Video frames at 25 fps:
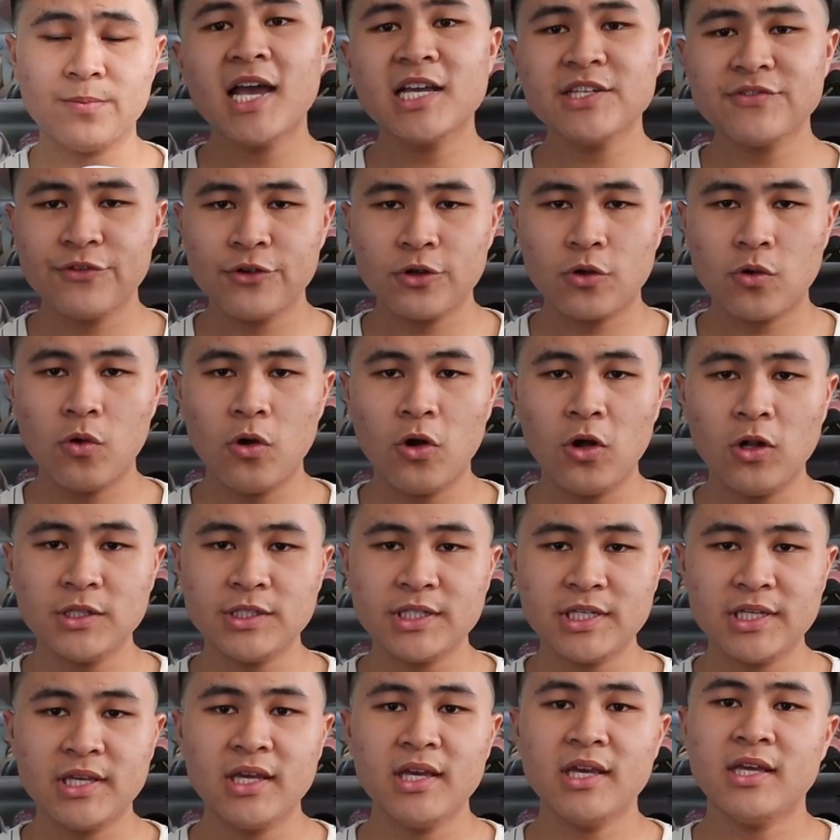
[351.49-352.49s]
As for
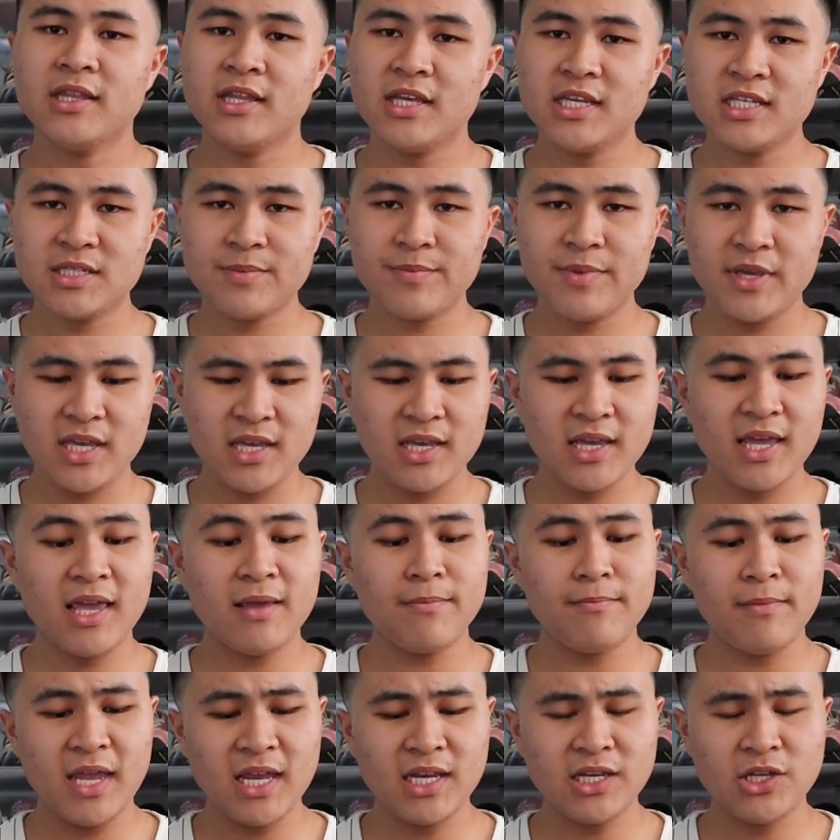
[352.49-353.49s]
quality, this being
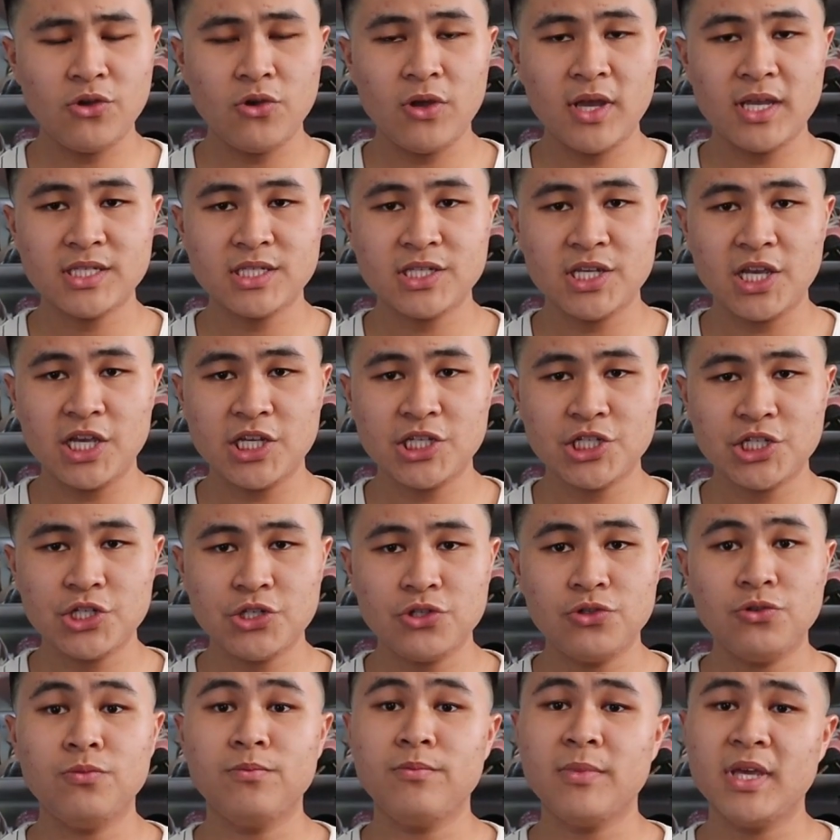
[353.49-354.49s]
a Made in USA
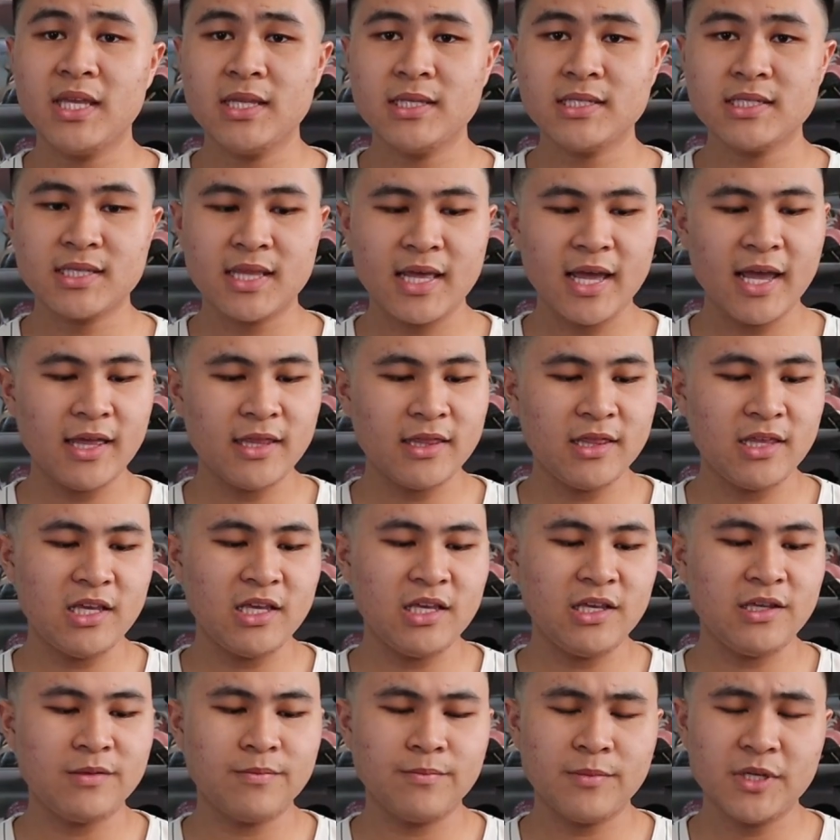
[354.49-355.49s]
shoe means that
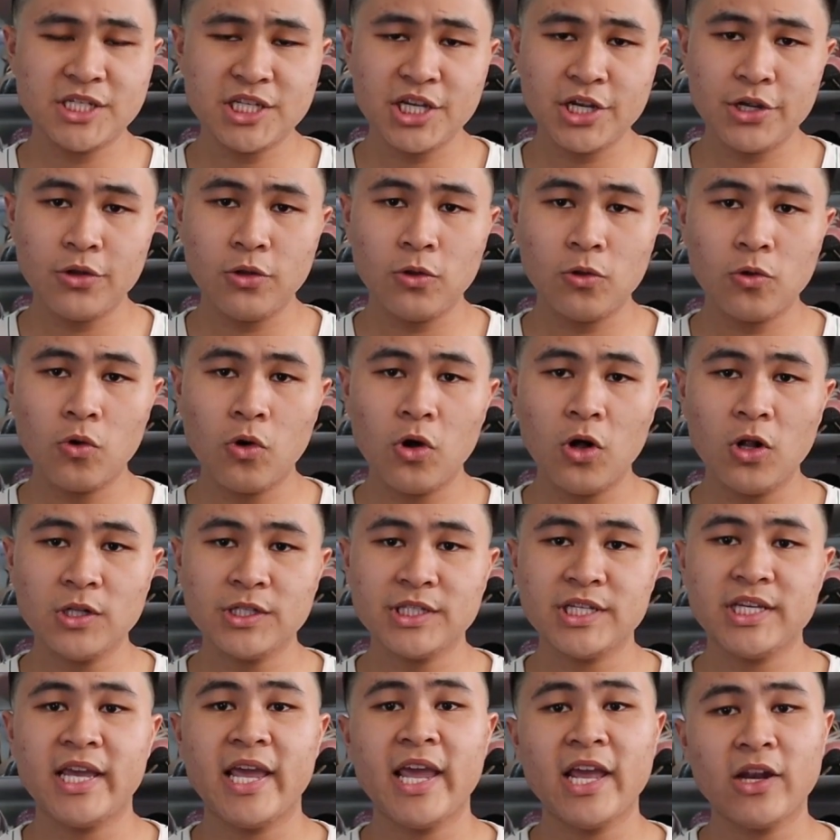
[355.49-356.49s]
the material
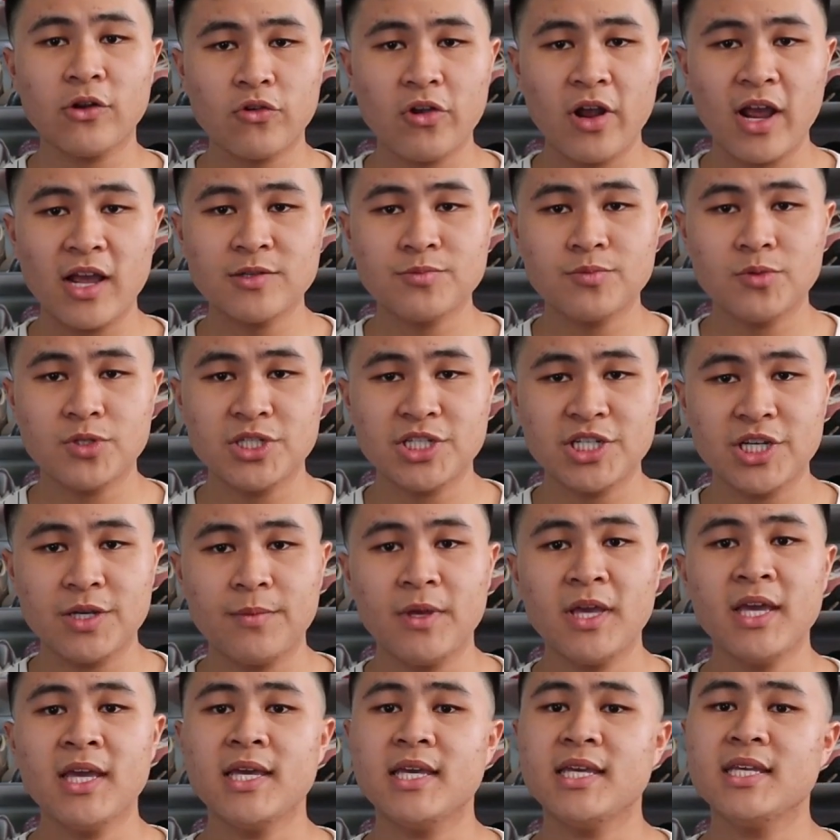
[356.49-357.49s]
quality and
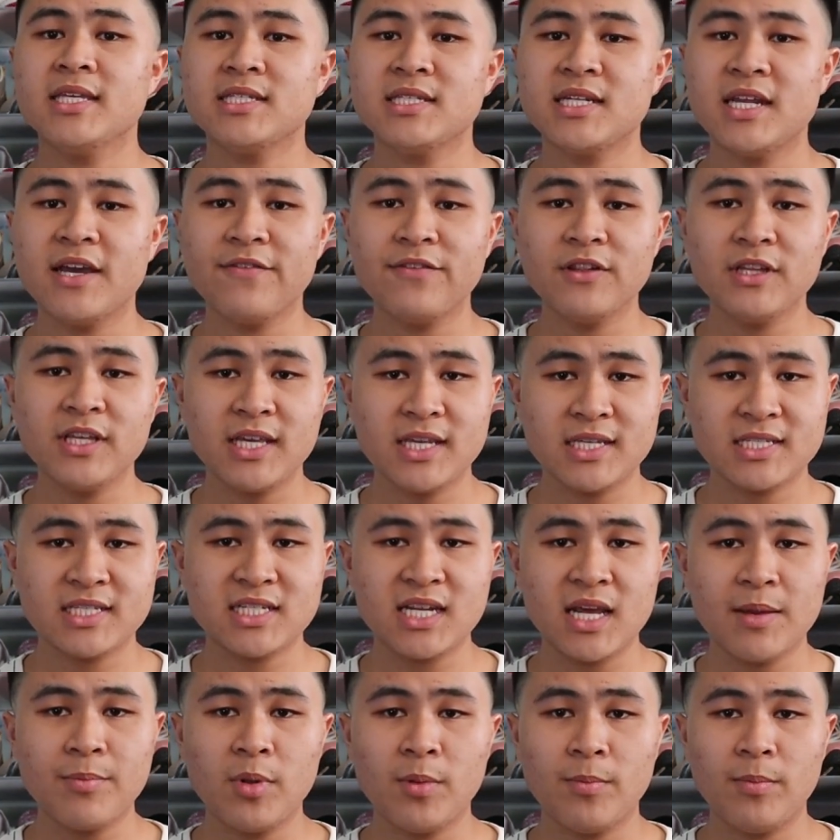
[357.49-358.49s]
craftsmanship is definitely a
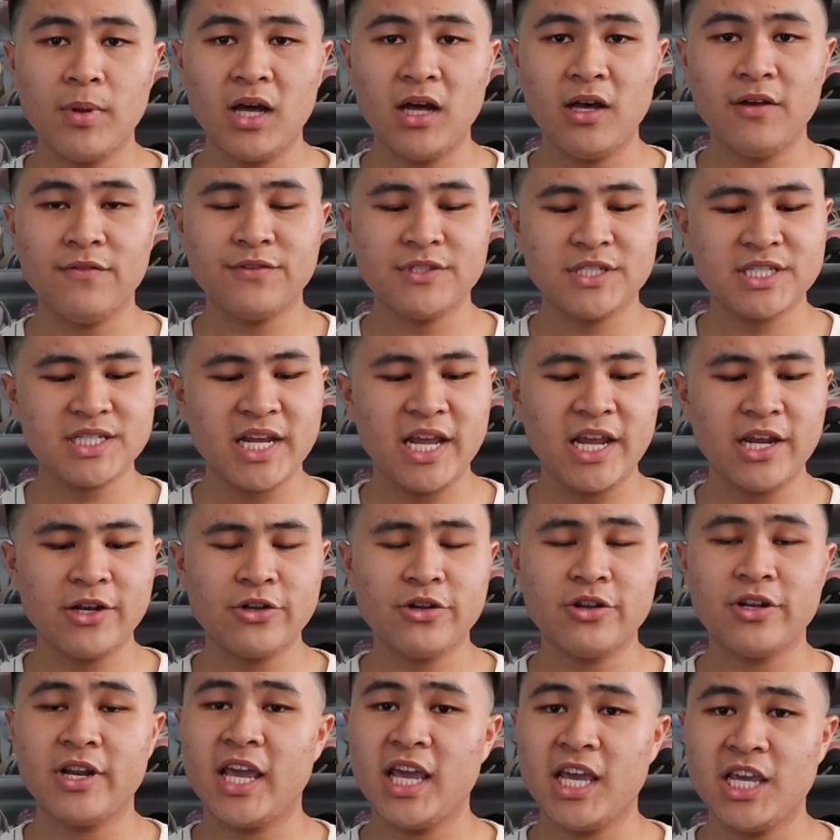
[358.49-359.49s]
step above
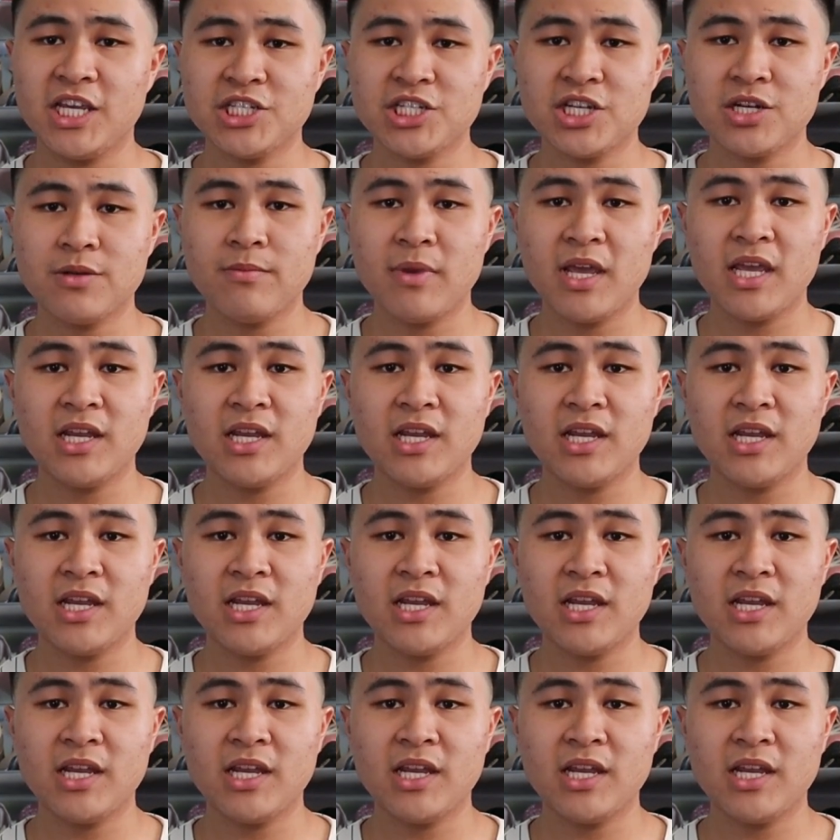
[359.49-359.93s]
standard Asian